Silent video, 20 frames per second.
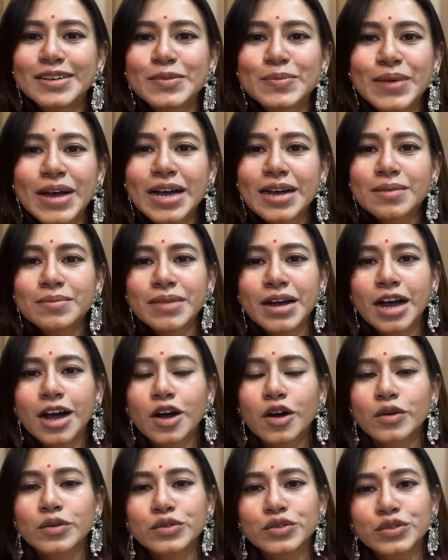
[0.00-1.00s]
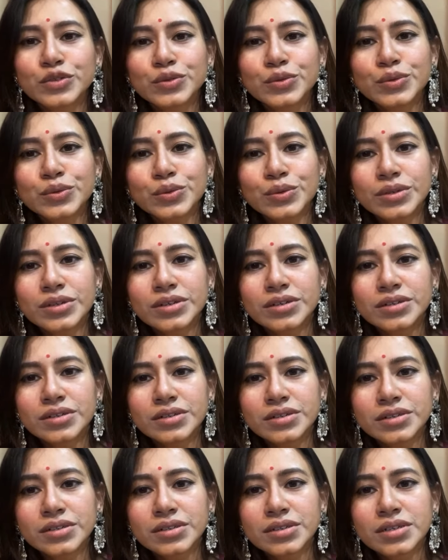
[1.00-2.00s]
Ma'am, how to
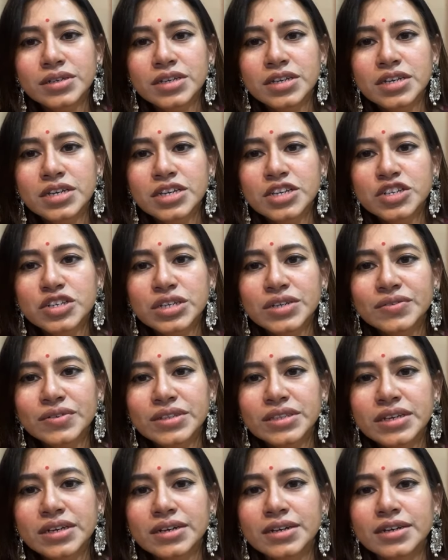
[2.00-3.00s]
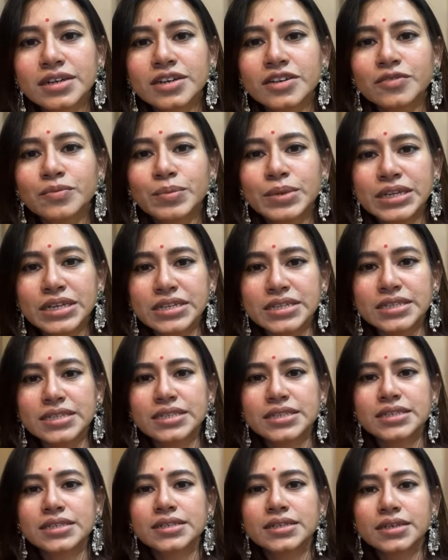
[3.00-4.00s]
learn Shivatanda, please.
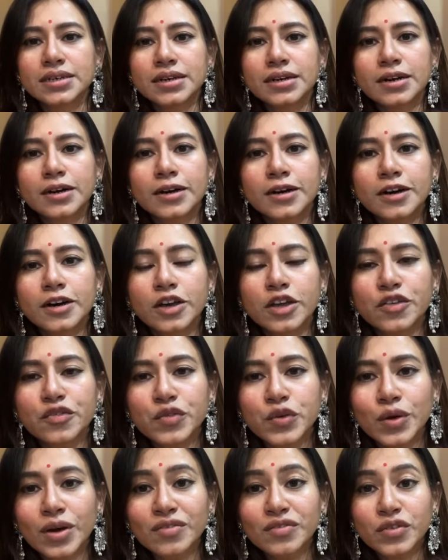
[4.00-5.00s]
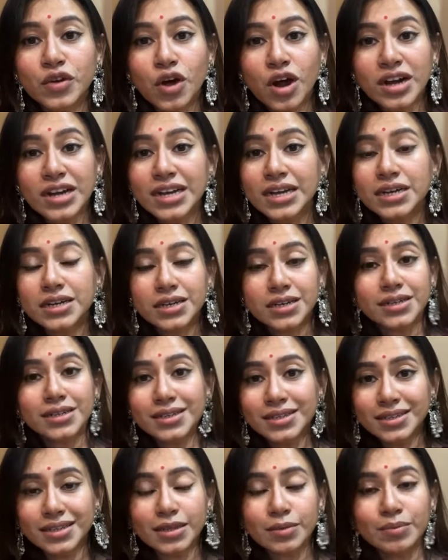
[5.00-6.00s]
If you have not
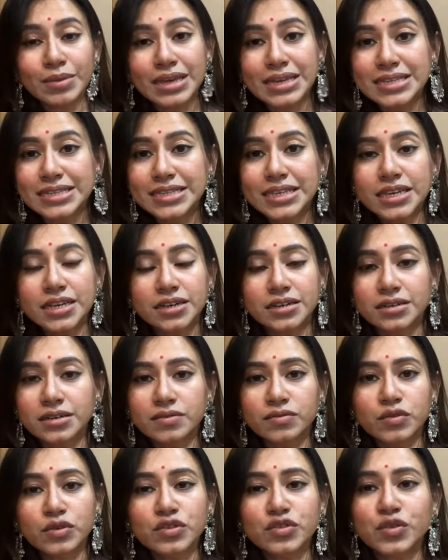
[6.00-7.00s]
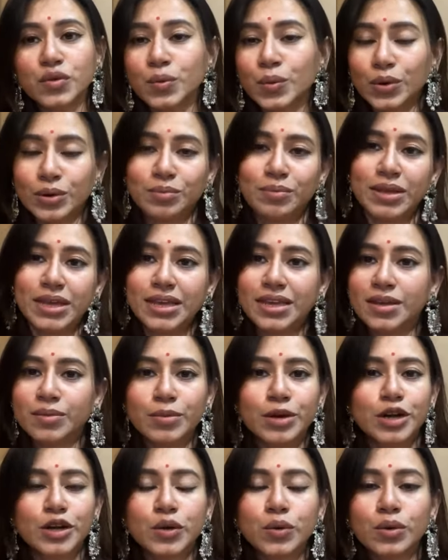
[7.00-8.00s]
learned the basic adavus, you won't be
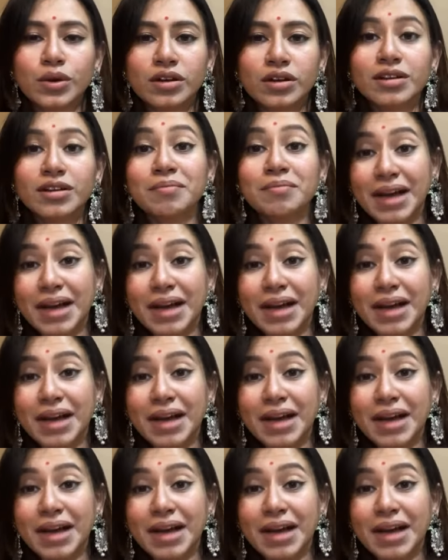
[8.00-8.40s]
able to learn